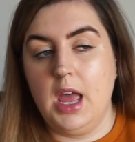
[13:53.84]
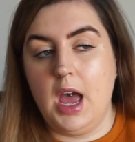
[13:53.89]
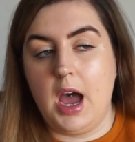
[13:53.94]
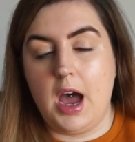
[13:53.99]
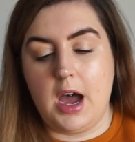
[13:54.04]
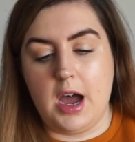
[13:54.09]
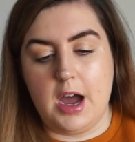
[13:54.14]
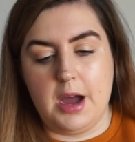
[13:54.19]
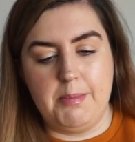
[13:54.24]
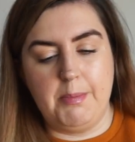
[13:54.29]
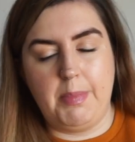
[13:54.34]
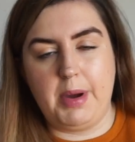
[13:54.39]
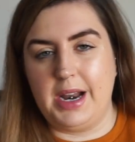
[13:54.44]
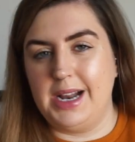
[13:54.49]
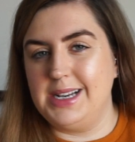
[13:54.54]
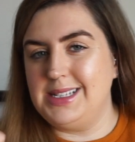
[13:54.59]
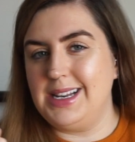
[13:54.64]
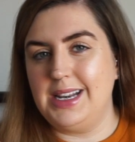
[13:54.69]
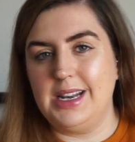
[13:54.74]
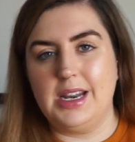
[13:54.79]
but I
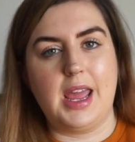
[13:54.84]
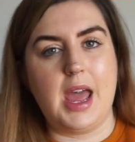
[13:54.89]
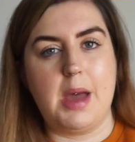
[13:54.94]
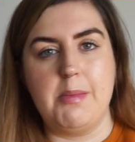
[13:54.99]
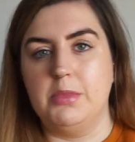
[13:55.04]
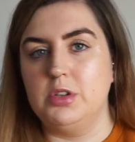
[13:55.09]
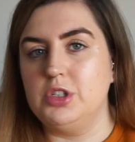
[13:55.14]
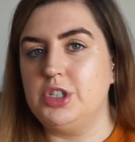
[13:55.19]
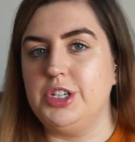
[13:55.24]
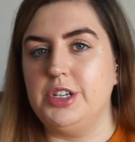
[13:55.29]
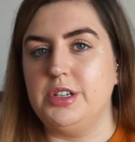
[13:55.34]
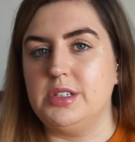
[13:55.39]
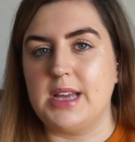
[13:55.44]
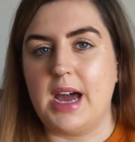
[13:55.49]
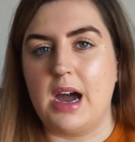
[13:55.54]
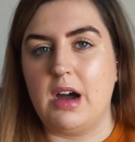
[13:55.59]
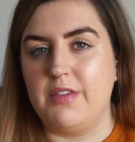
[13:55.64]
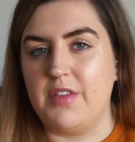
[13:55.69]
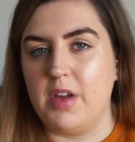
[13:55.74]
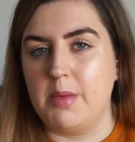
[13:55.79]
didn't get much use
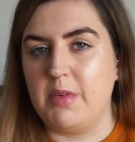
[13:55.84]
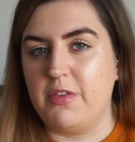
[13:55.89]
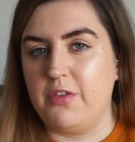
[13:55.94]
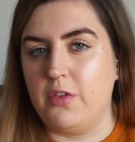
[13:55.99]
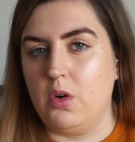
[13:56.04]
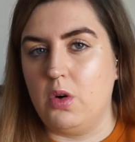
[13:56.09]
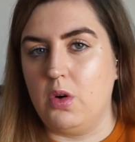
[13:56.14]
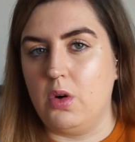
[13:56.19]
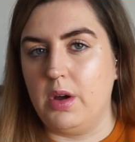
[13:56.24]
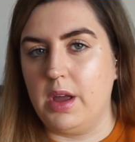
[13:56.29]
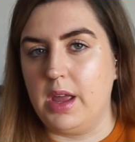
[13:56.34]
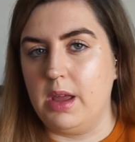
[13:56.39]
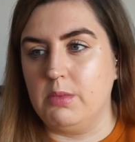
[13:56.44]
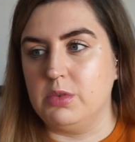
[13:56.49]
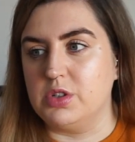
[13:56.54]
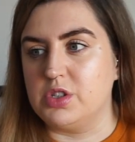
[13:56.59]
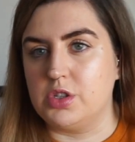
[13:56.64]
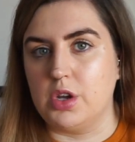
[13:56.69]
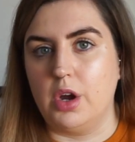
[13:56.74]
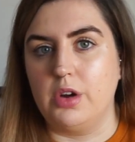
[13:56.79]
out of it before. It
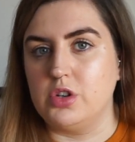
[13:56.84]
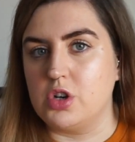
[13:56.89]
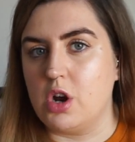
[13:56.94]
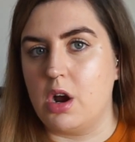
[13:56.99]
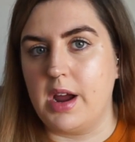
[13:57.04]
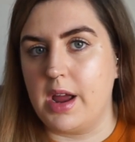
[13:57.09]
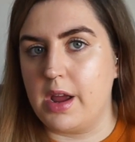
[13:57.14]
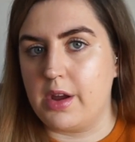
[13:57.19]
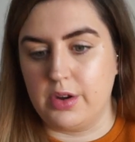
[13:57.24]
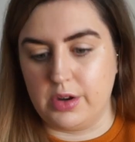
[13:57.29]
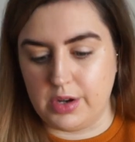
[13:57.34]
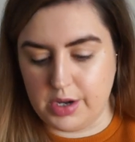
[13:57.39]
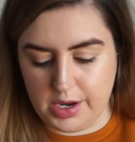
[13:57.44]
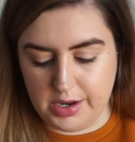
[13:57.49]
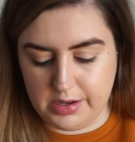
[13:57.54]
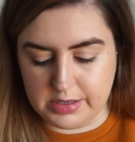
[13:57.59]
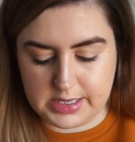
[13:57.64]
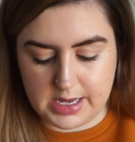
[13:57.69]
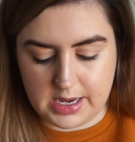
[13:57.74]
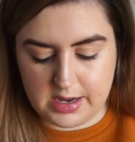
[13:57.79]
was so dry I couldn't
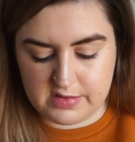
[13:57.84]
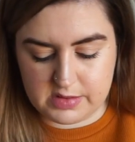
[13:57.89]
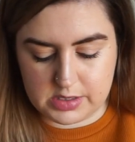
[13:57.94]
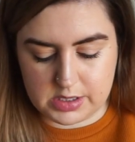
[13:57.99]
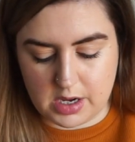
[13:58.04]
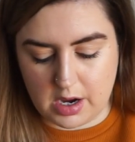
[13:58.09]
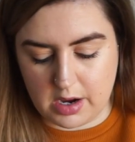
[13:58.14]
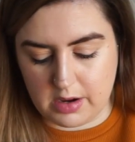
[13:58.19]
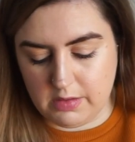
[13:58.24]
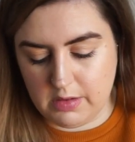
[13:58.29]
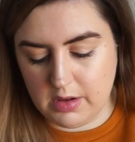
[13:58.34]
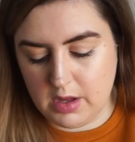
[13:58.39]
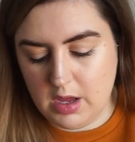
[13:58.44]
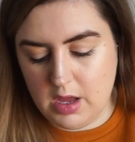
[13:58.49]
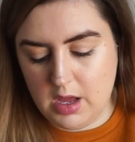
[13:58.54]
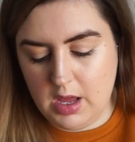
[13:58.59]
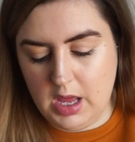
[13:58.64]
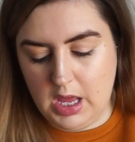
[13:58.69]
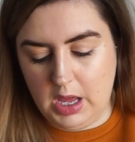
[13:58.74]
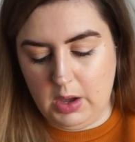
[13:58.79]
use it. So
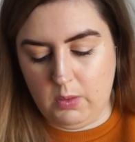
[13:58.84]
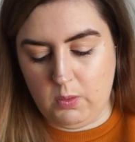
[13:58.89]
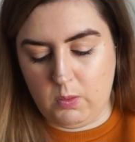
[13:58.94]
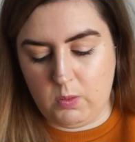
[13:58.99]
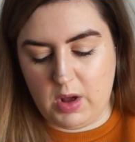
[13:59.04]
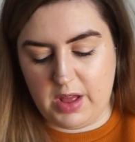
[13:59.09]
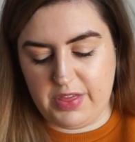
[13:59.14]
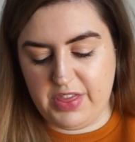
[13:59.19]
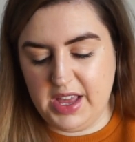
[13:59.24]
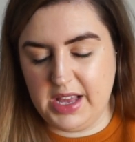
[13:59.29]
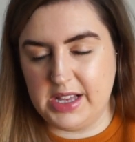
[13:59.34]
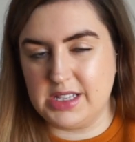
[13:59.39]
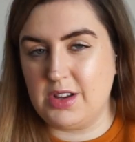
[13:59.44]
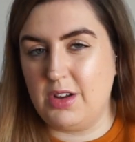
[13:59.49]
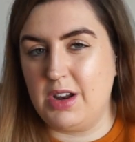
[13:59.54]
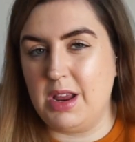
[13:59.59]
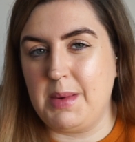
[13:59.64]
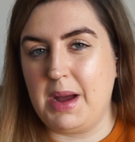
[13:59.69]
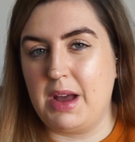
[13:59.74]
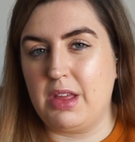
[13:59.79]
I think it's
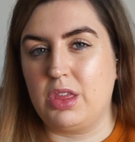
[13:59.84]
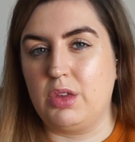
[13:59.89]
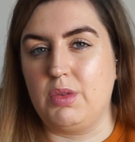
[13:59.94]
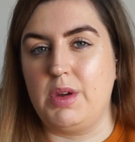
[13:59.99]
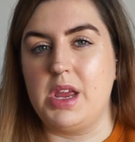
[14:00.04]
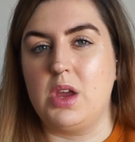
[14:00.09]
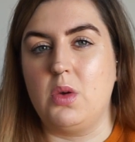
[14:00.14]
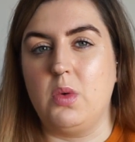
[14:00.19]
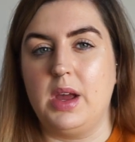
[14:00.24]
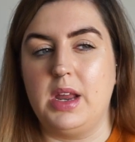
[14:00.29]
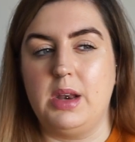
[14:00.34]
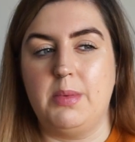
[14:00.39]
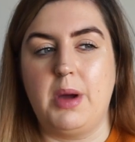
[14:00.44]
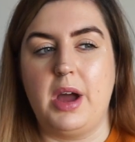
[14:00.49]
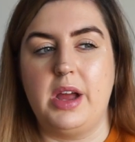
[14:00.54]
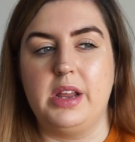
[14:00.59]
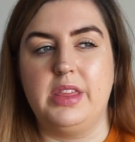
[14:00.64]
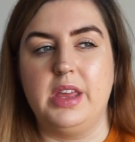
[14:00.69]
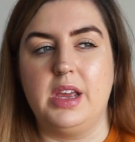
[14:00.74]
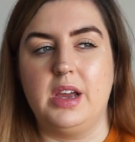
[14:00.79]
only about £3, but I
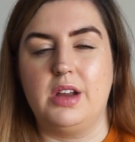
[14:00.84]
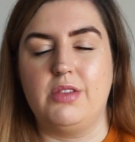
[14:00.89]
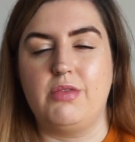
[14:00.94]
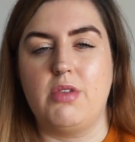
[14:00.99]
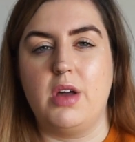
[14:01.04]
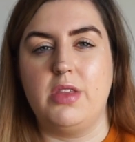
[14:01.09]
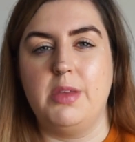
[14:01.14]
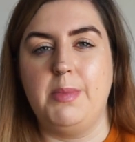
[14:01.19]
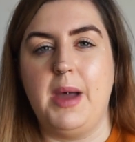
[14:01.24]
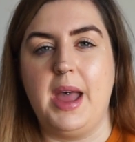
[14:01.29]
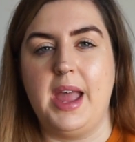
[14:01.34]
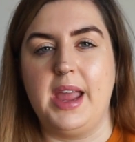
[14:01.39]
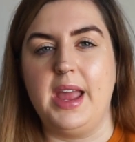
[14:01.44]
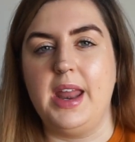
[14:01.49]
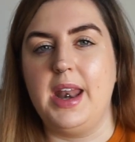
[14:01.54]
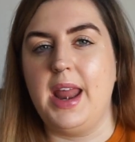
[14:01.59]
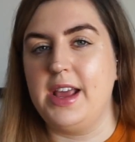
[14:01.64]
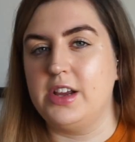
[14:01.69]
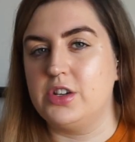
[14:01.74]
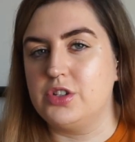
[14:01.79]
think I'd rather pay
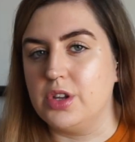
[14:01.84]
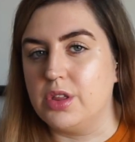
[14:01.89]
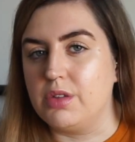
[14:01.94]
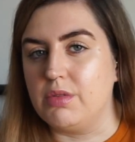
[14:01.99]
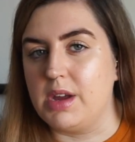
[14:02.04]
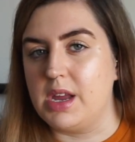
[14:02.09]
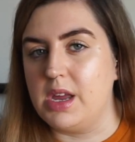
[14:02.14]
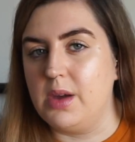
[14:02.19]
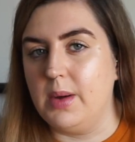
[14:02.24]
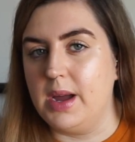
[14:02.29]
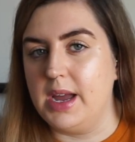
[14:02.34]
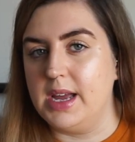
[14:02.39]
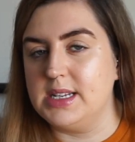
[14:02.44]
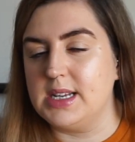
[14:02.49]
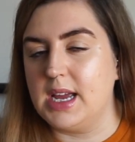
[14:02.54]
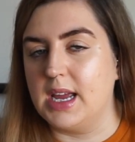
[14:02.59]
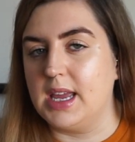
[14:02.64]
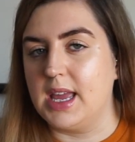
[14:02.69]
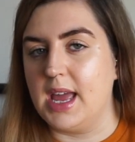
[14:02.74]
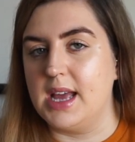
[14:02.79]
an extra £3
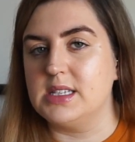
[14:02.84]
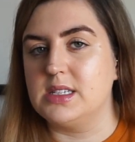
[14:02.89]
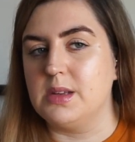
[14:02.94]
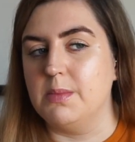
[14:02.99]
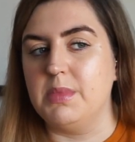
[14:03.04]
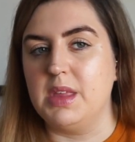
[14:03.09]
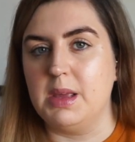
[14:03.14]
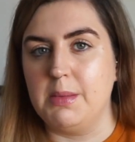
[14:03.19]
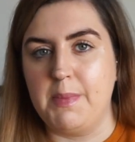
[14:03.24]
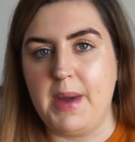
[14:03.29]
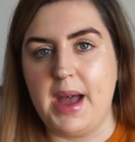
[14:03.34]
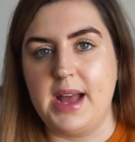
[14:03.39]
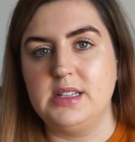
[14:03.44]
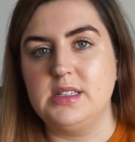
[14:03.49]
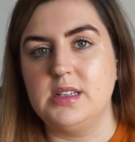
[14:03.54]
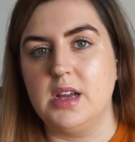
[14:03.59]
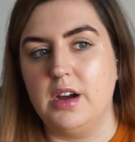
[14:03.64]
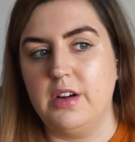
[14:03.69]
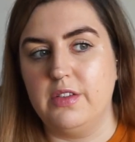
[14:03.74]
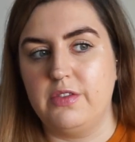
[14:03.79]
and get something
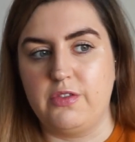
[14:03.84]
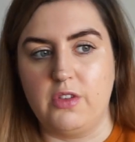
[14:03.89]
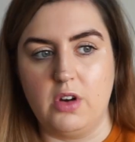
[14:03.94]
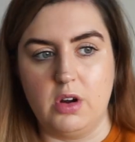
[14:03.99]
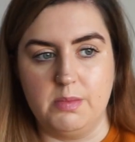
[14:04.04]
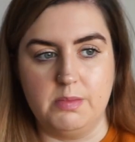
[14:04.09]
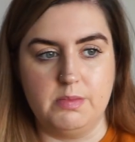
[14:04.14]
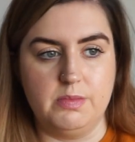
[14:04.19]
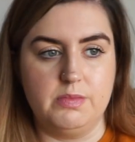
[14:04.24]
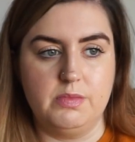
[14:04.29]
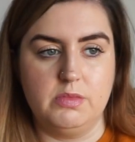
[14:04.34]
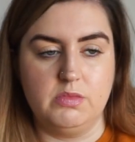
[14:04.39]
better from